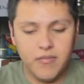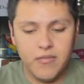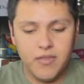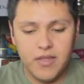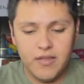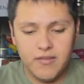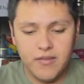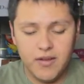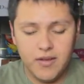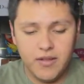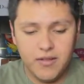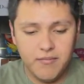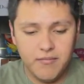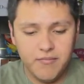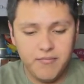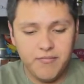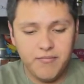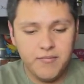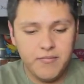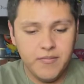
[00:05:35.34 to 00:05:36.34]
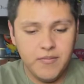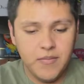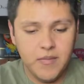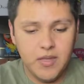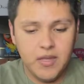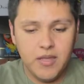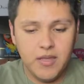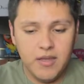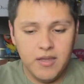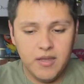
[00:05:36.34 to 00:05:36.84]
That's not it.
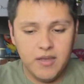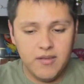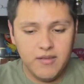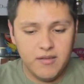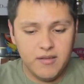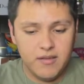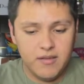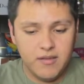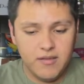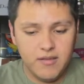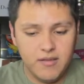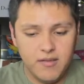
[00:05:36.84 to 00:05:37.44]
It's a this.